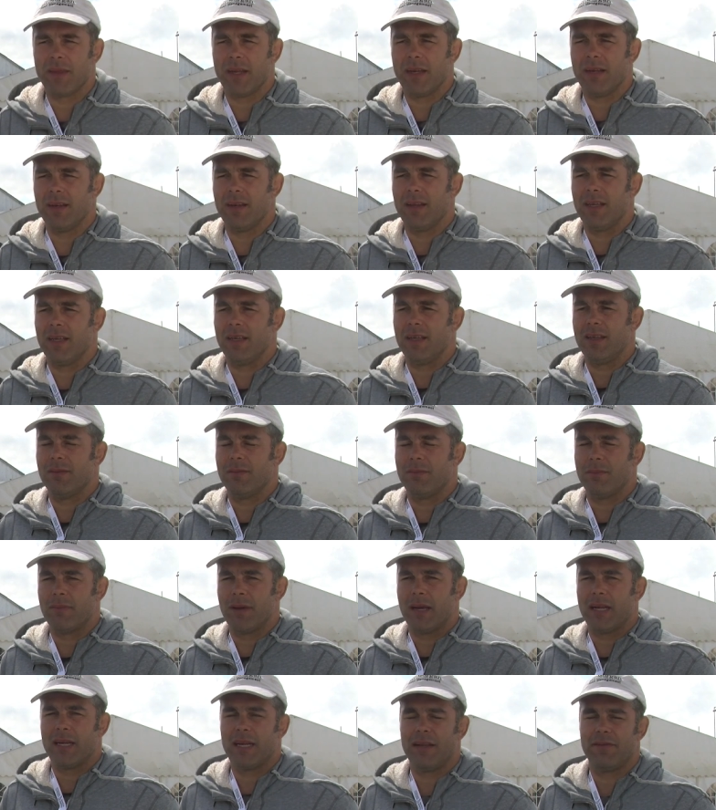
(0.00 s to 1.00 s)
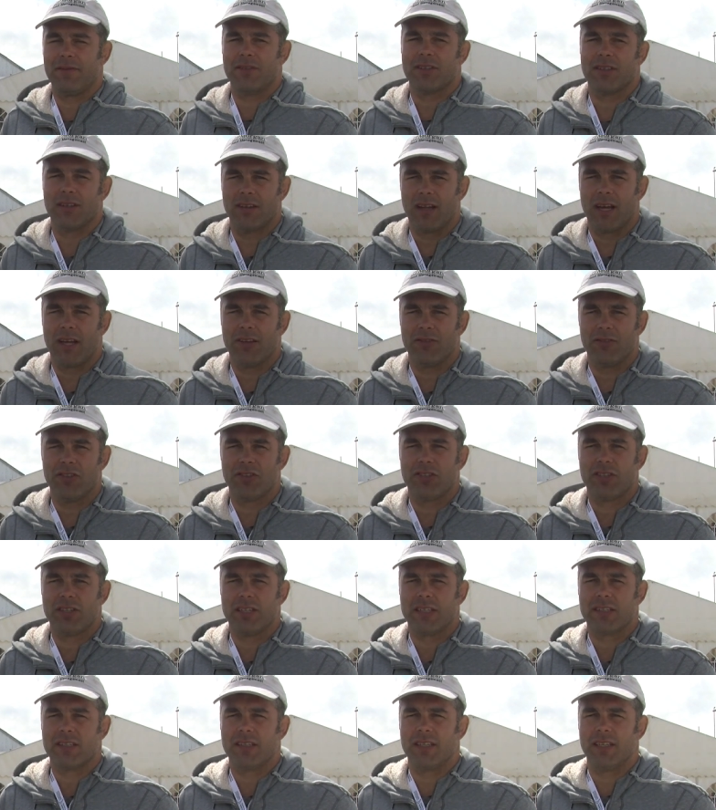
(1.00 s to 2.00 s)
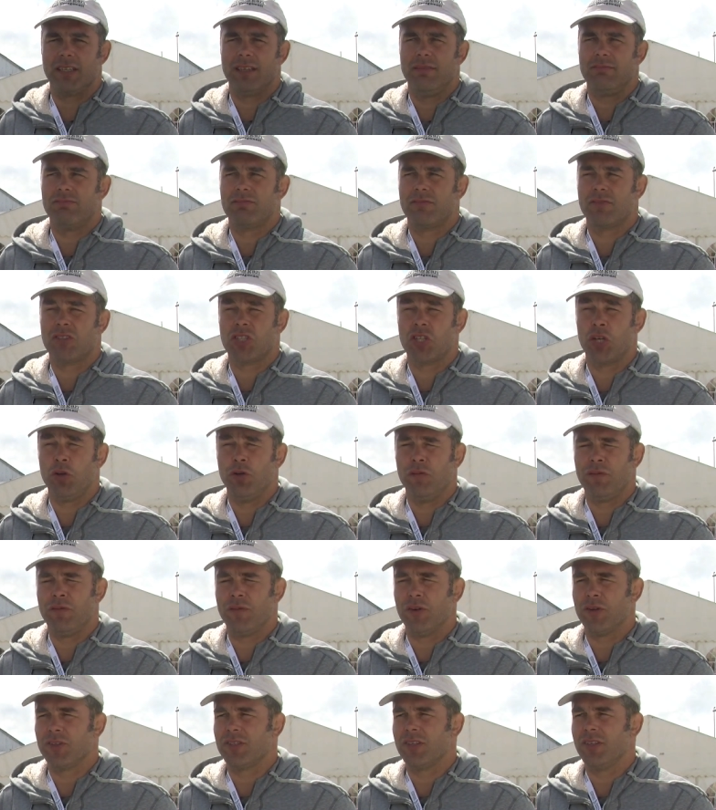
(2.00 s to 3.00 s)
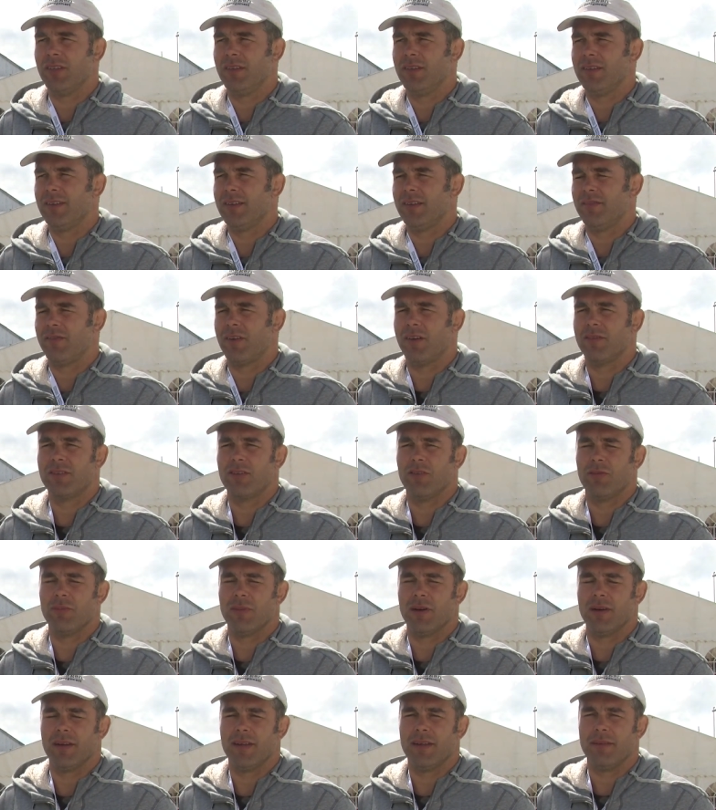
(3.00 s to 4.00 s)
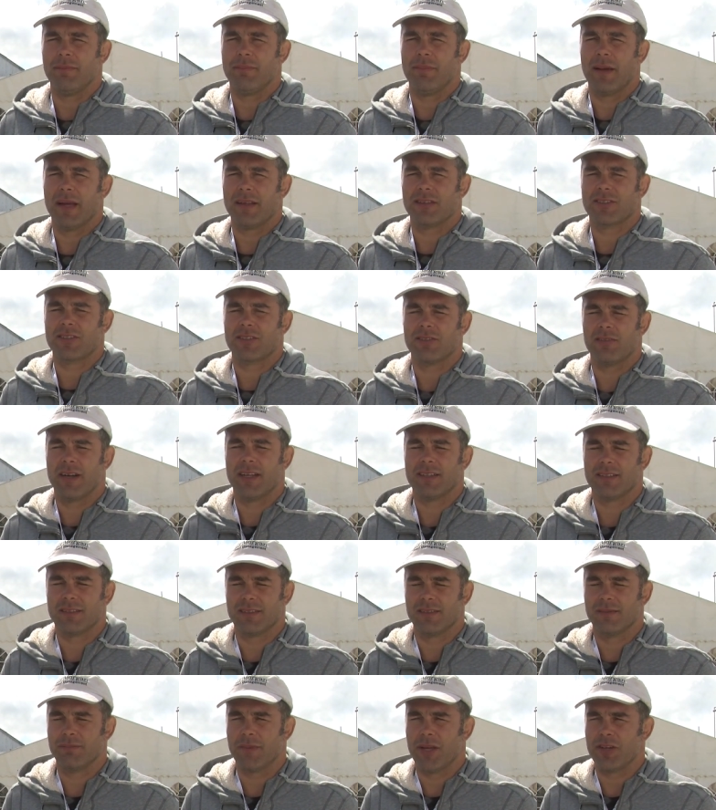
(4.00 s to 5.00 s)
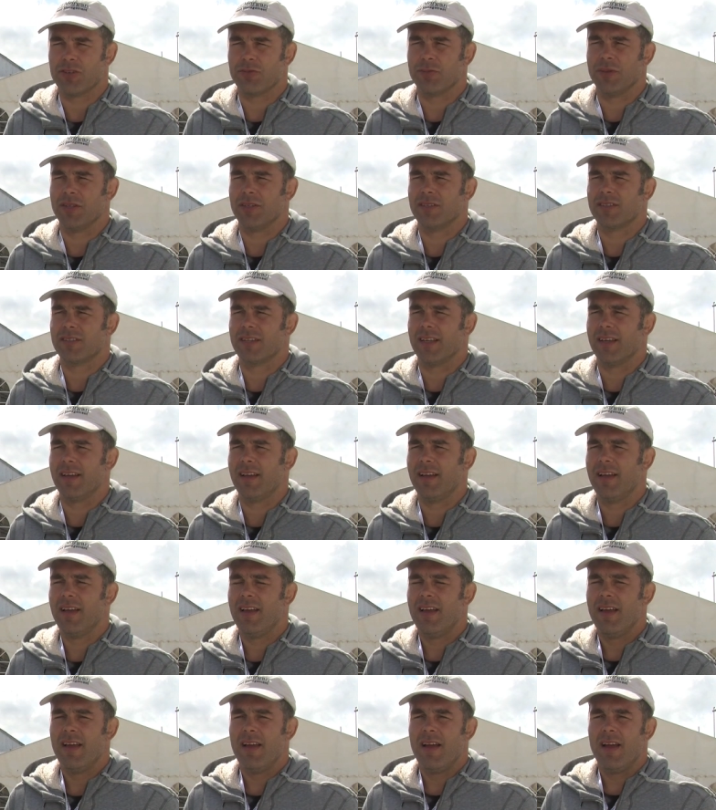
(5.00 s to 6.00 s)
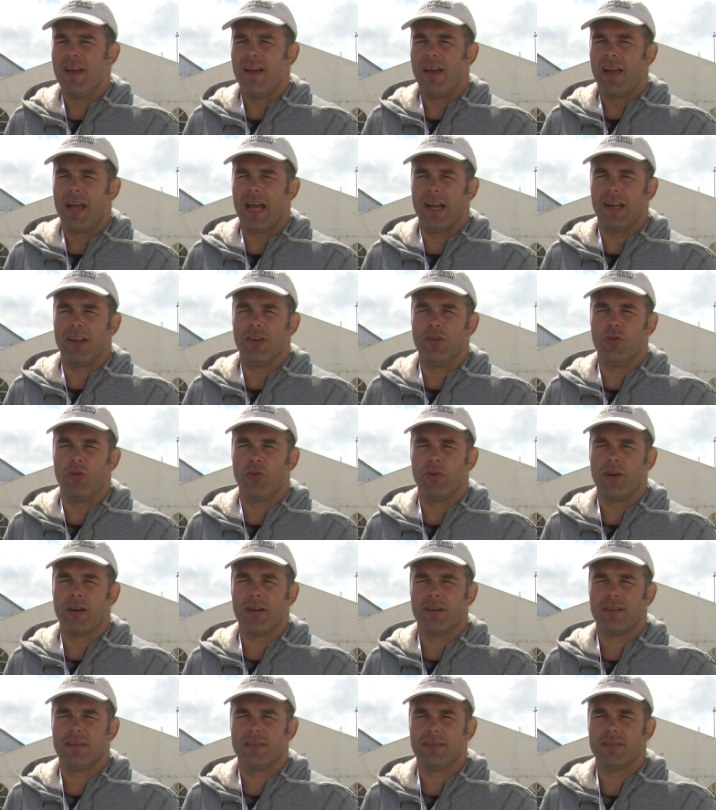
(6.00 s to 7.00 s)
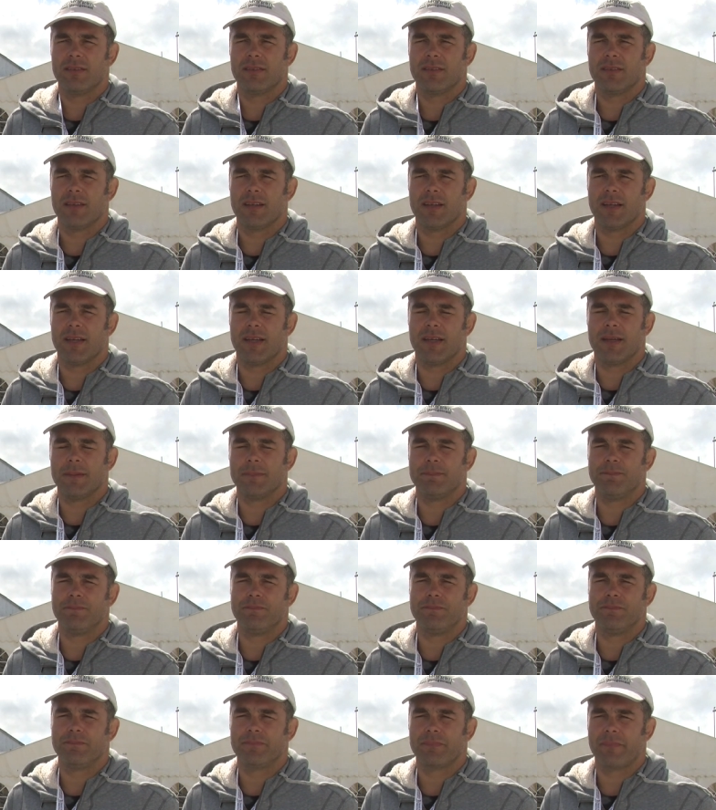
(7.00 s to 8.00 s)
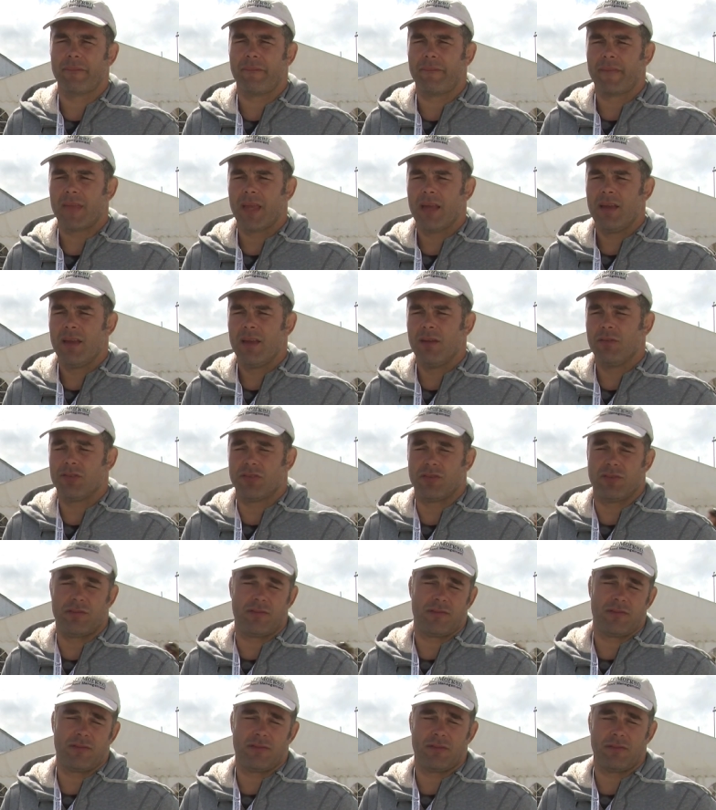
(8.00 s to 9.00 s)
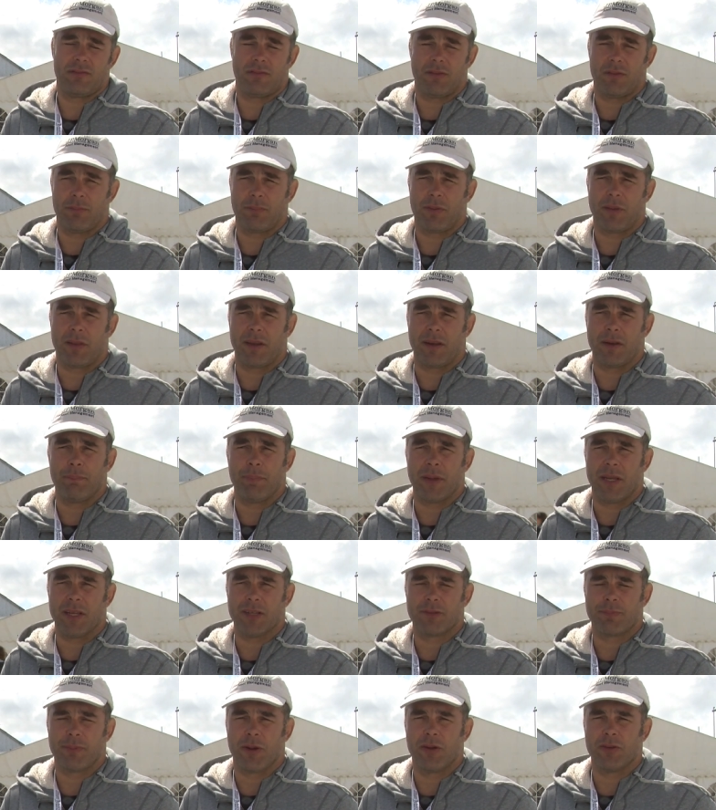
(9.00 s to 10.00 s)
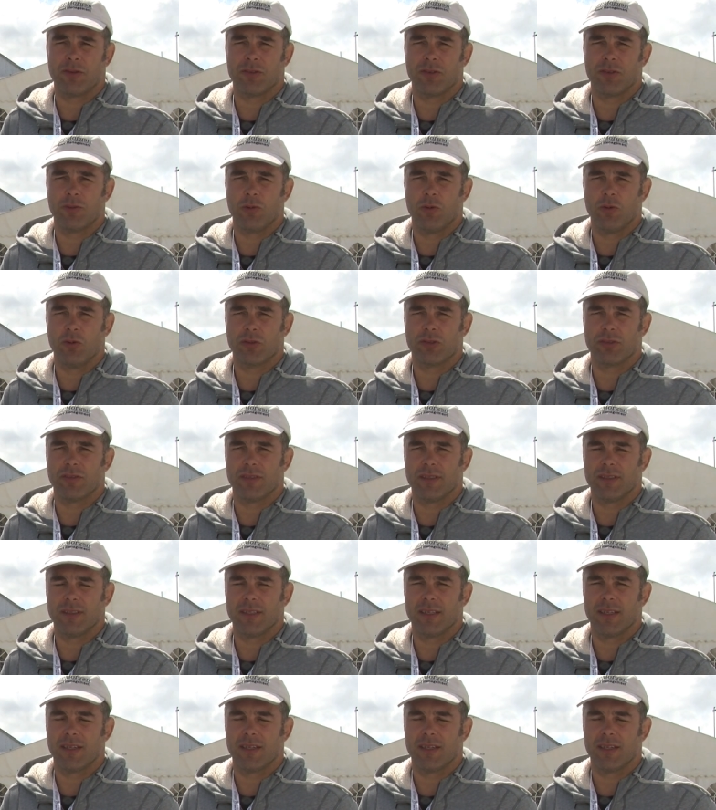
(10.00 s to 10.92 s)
in the magnificent 162 footer, if I've got my maths correct and measurements. Uh, Eleonora, um, which is, I think, the biggest boat on the water, and